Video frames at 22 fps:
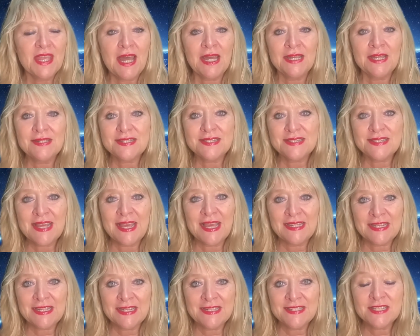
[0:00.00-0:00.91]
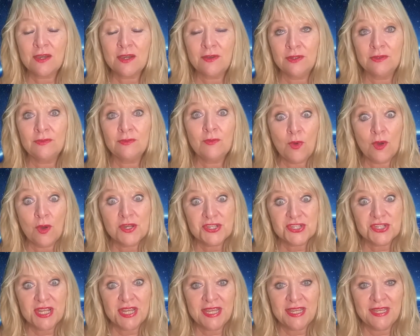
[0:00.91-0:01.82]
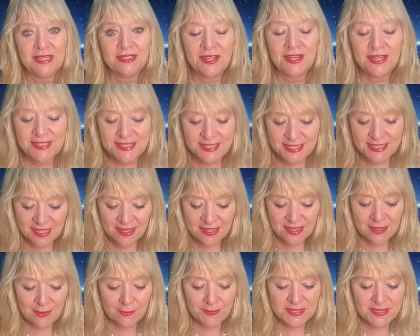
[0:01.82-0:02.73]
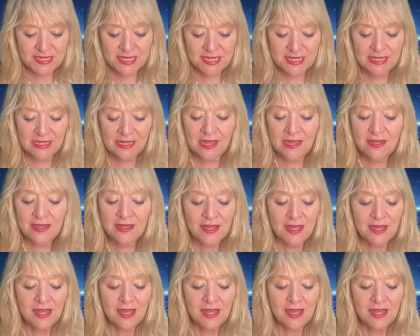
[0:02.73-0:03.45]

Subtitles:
understandings, go and watch he and I together in particular.